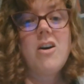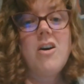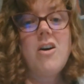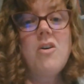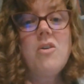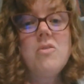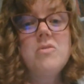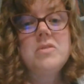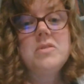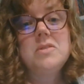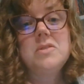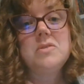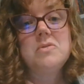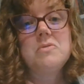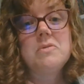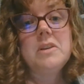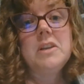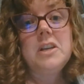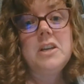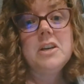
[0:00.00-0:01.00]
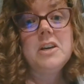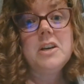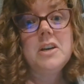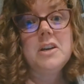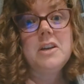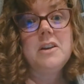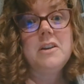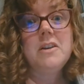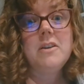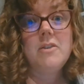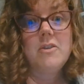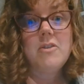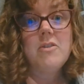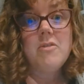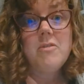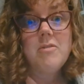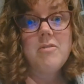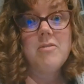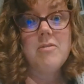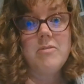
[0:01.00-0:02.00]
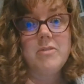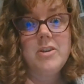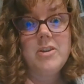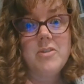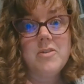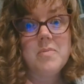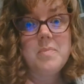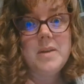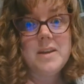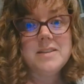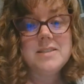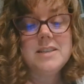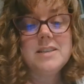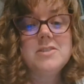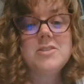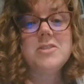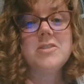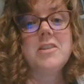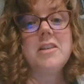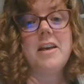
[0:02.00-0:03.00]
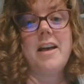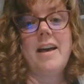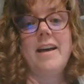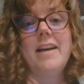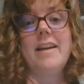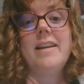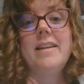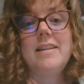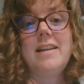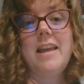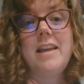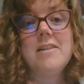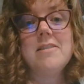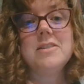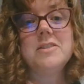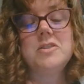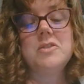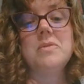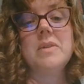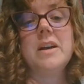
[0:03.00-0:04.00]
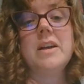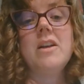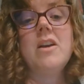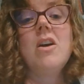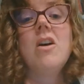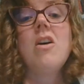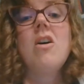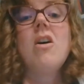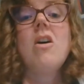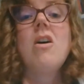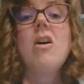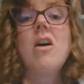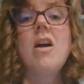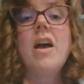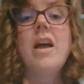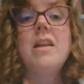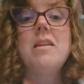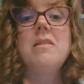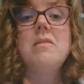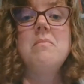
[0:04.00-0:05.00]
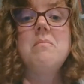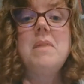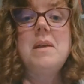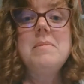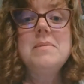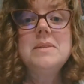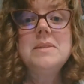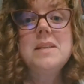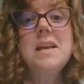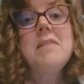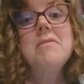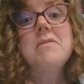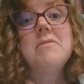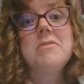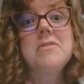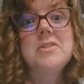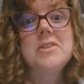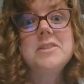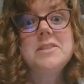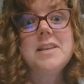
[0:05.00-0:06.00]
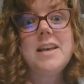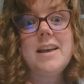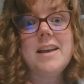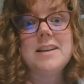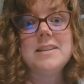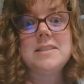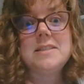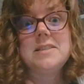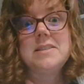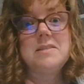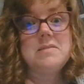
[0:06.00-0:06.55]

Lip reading: oh, this is really good, oh, pay attention to that and hang on to it and maybe save it for the test.